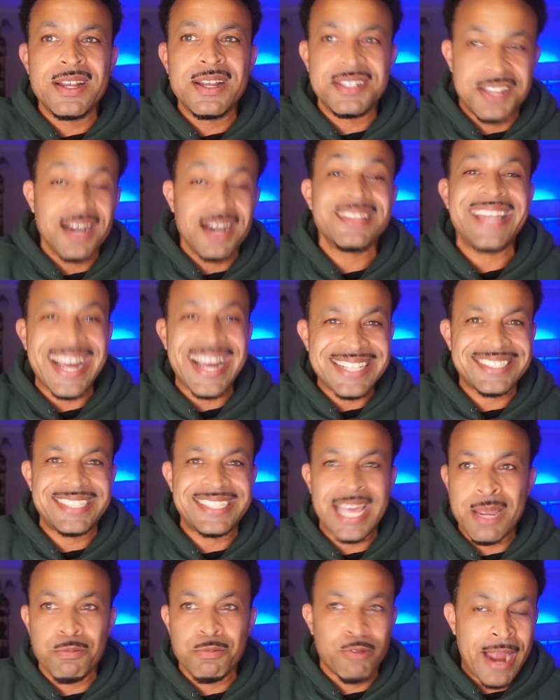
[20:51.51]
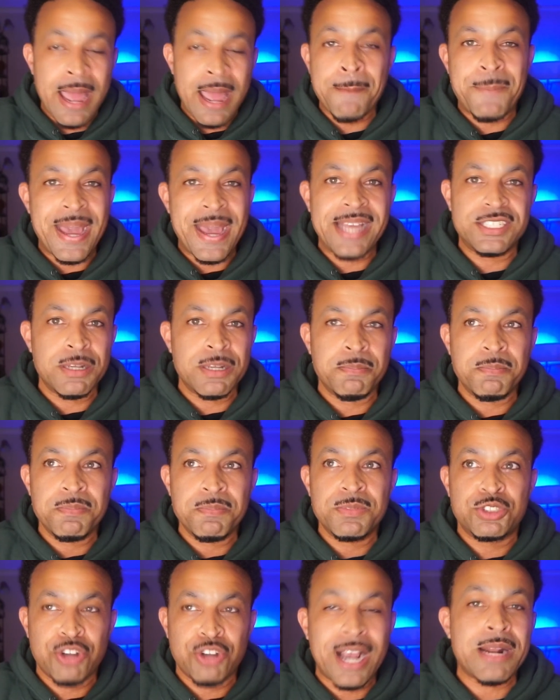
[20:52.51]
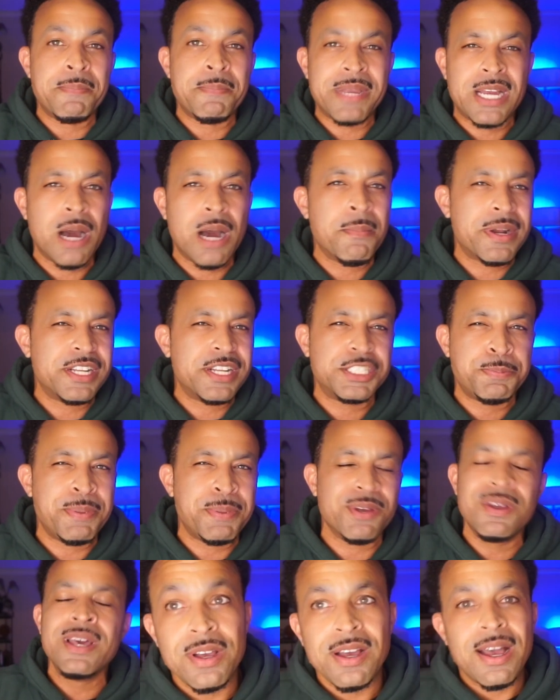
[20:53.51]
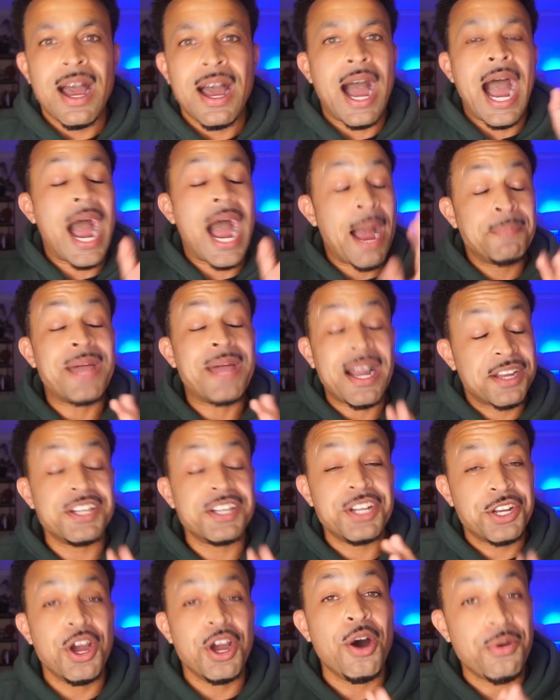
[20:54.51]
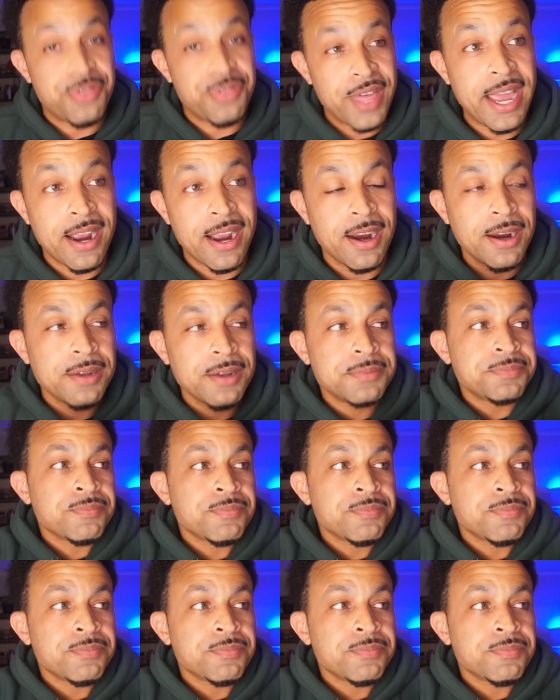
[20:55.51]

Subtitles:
done that same rampage and try to become undisputed. I'm not going to go there.